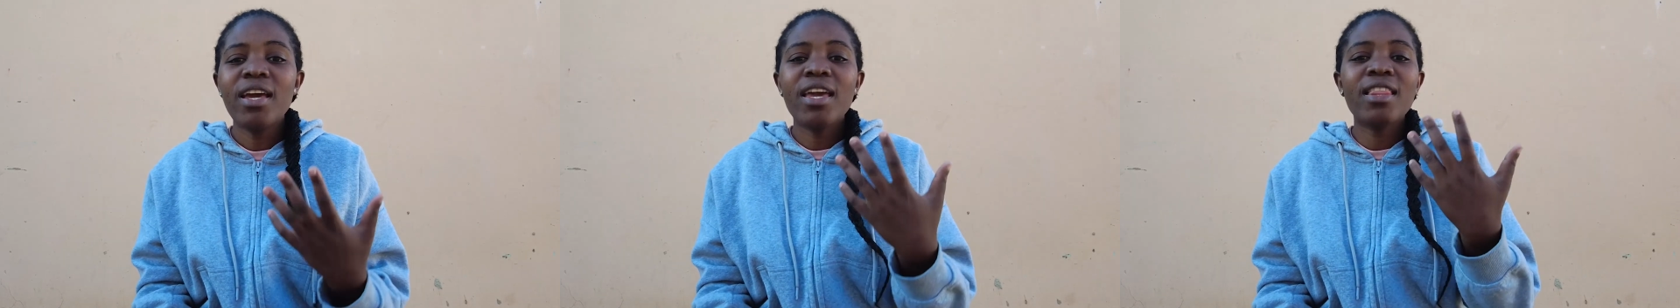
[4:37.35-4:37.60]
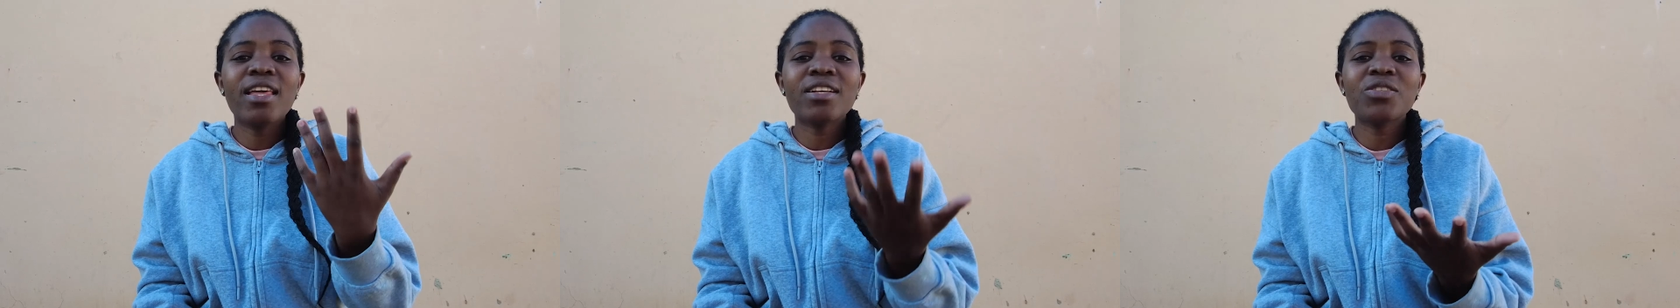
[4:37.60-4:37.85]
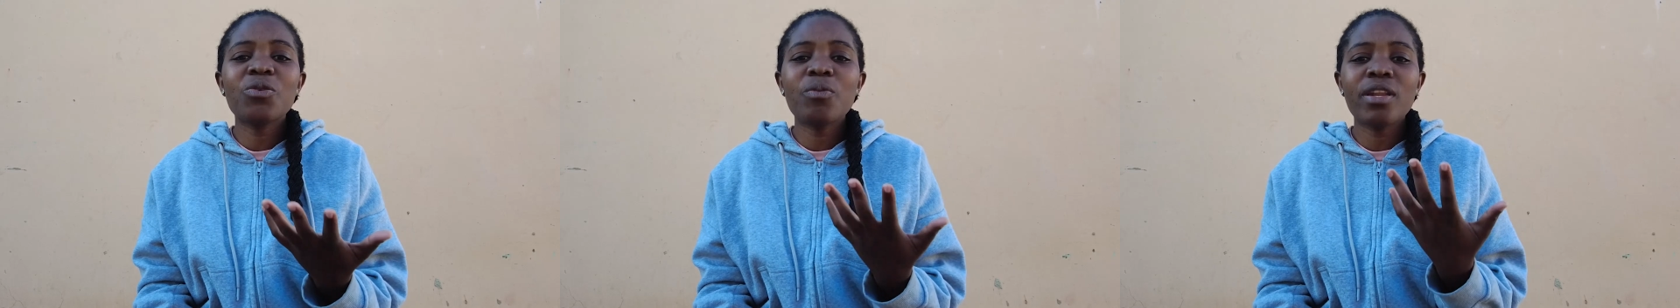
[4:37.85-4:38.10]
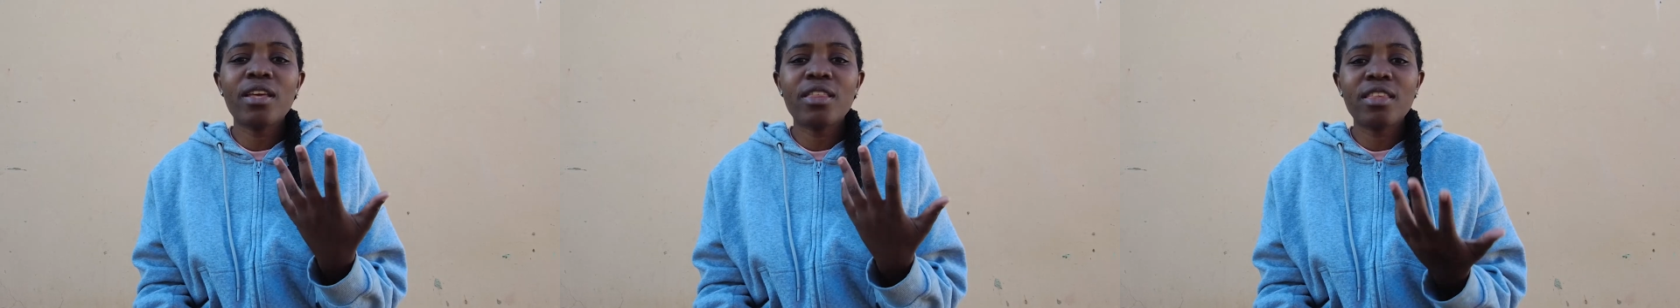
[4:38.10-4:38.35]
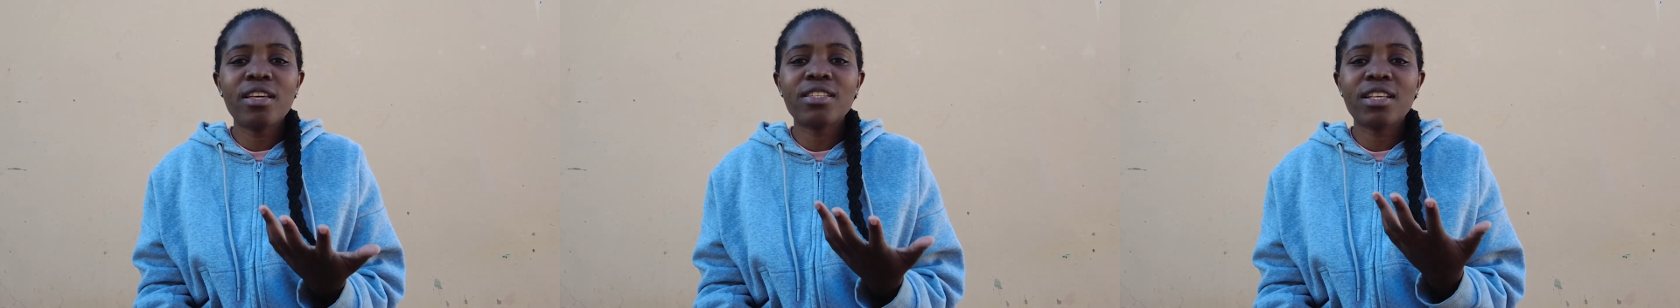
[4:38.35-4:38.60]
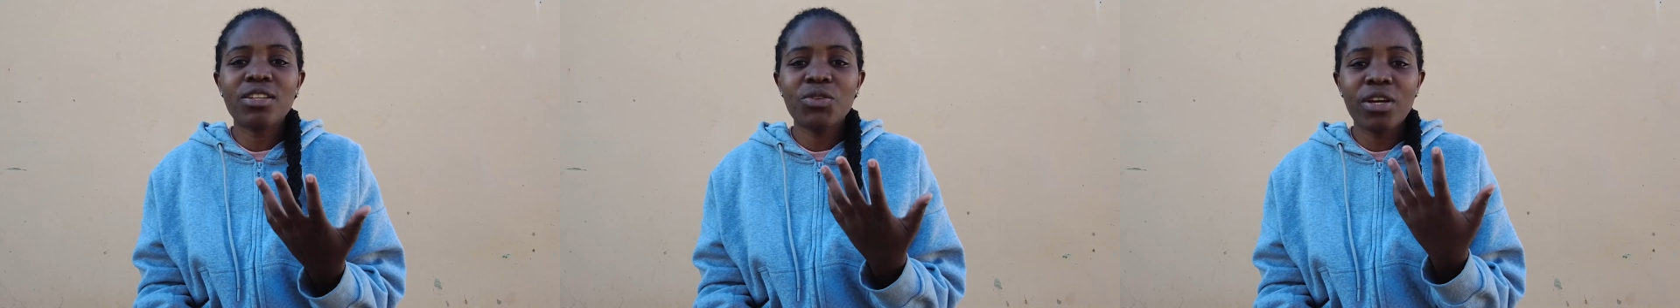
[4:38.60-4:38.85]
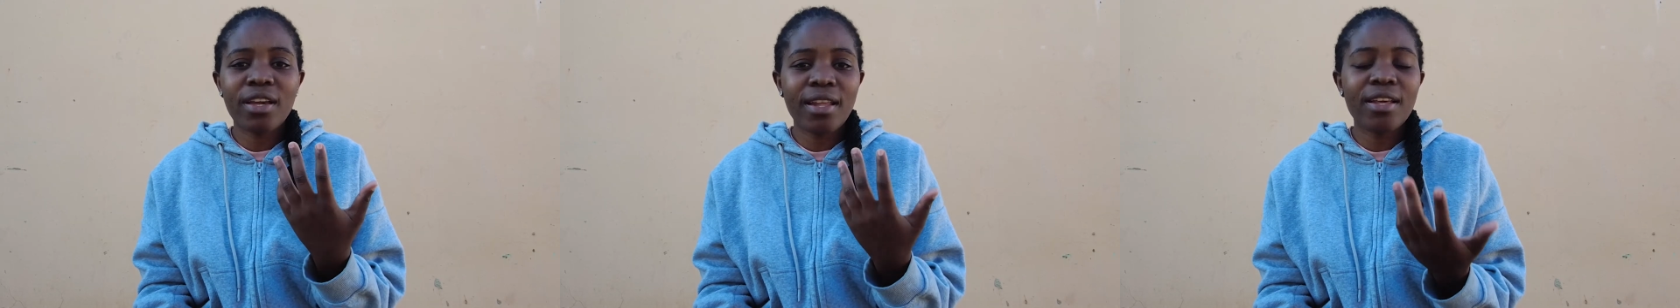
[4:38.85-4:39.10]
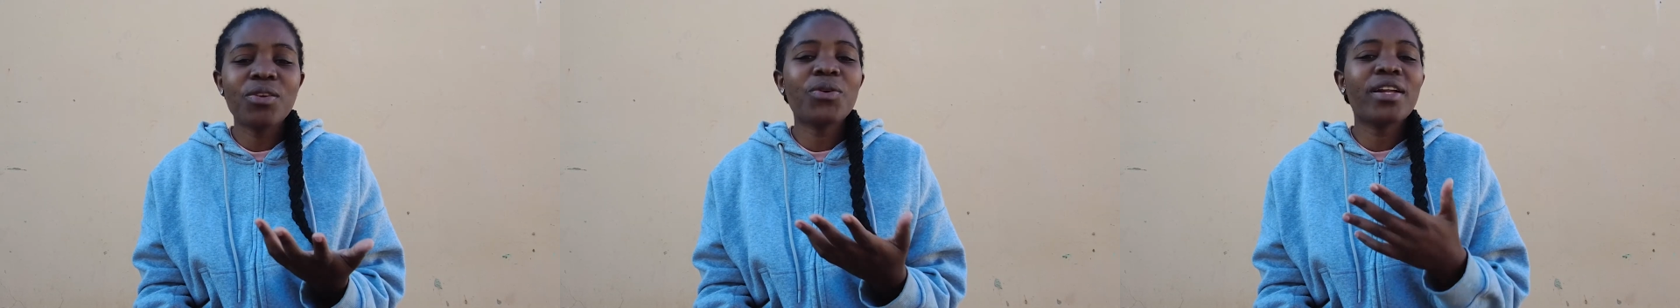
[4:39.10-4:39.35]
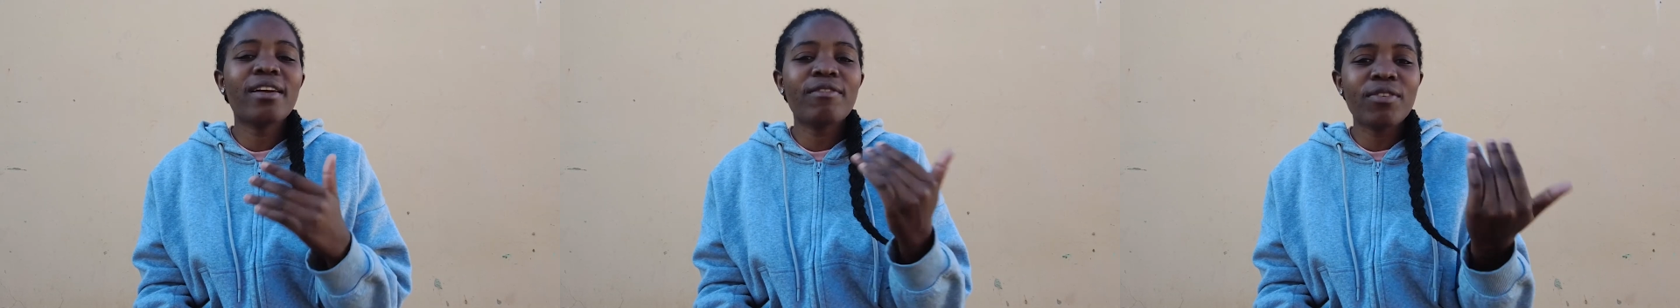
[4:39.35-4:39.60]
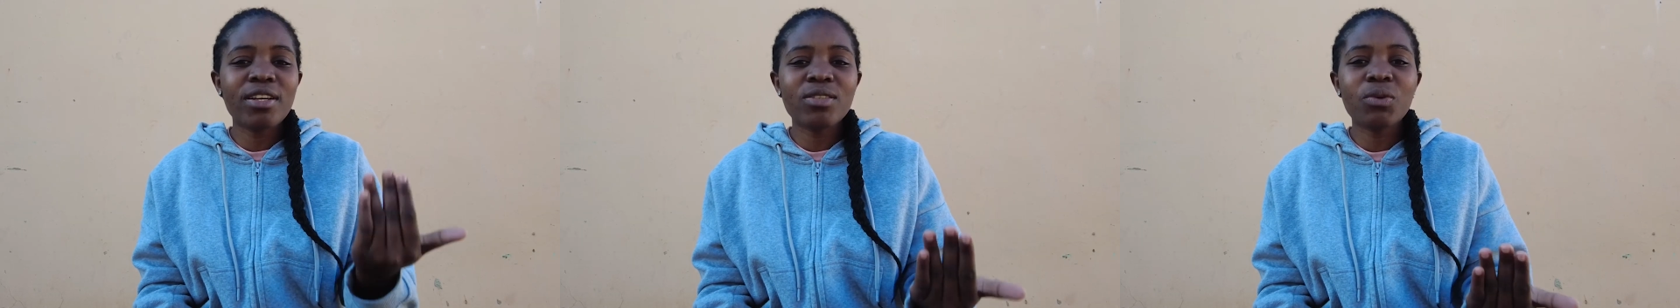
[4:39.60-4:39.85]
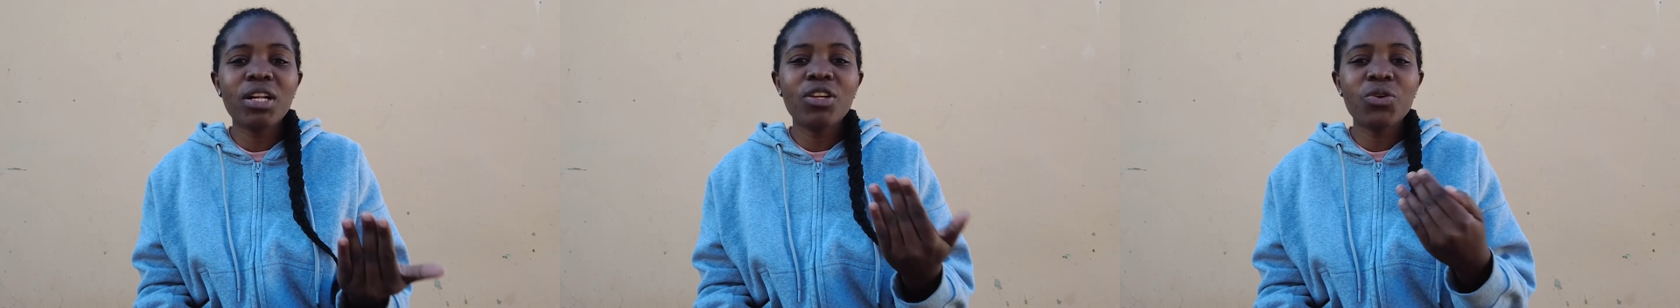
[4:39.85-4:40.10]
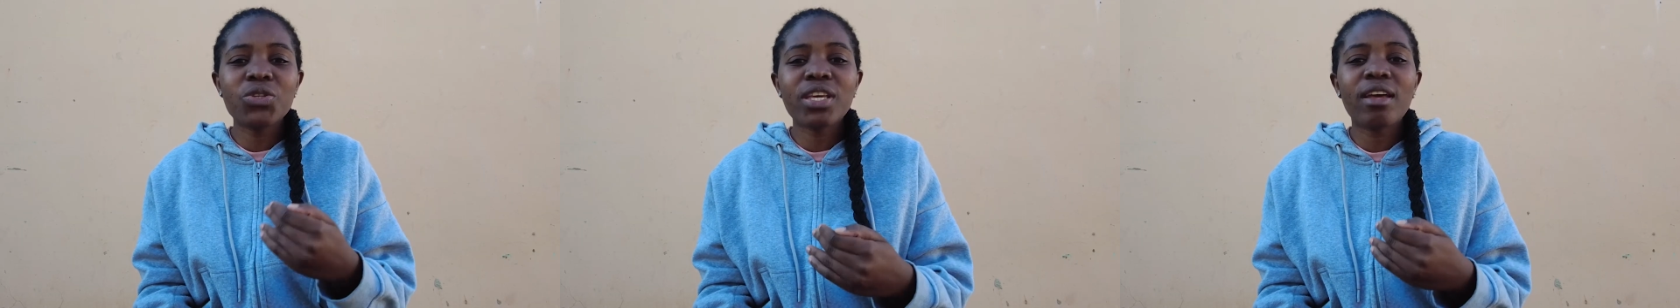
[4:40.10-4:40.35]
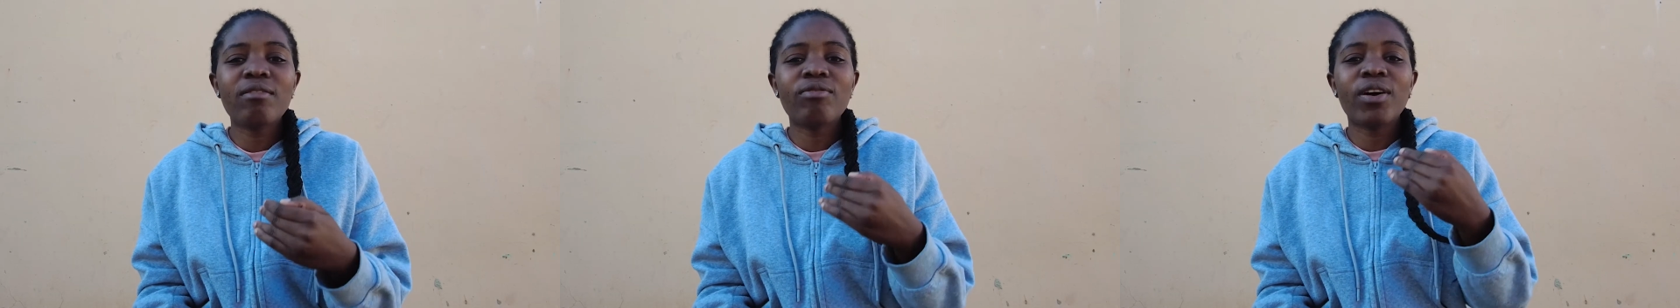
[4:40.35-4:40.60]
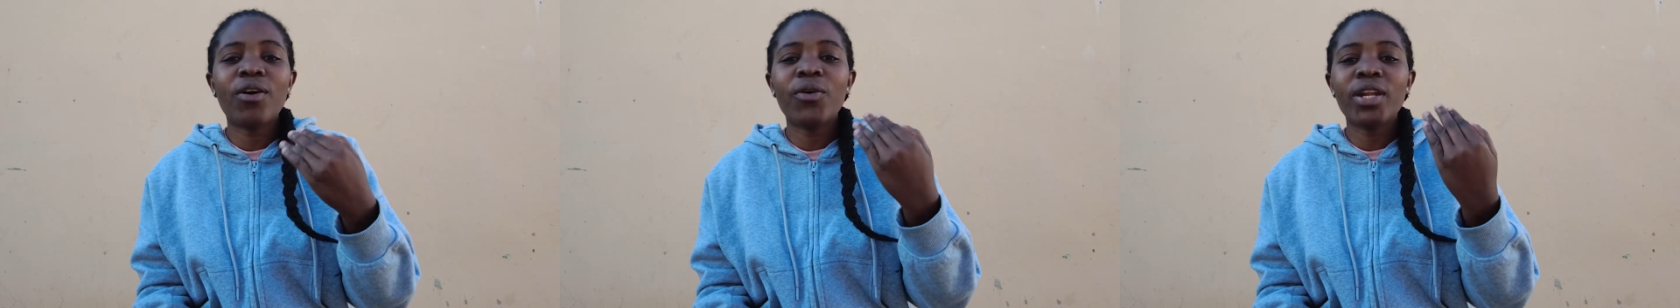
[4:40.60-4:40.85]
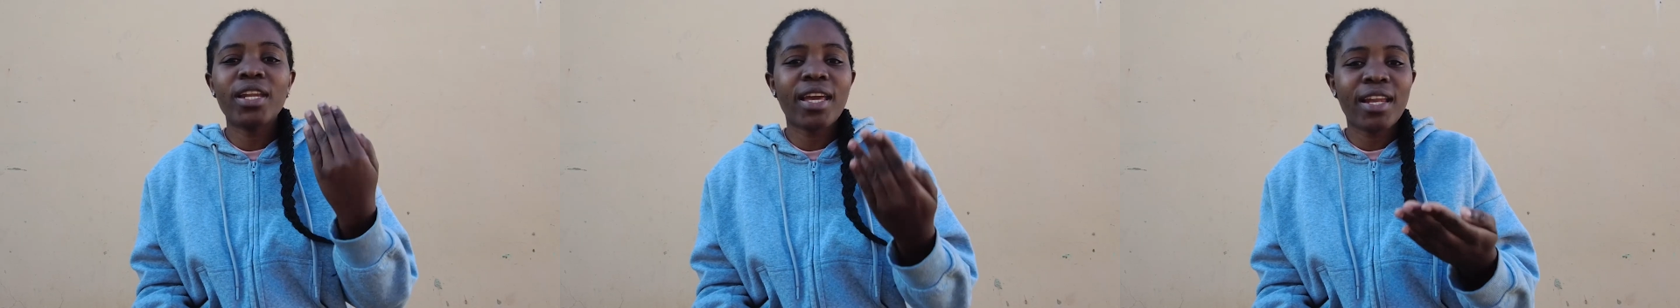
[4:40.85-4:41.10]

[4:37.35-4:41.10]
and there are so many things that you can as well use Canva or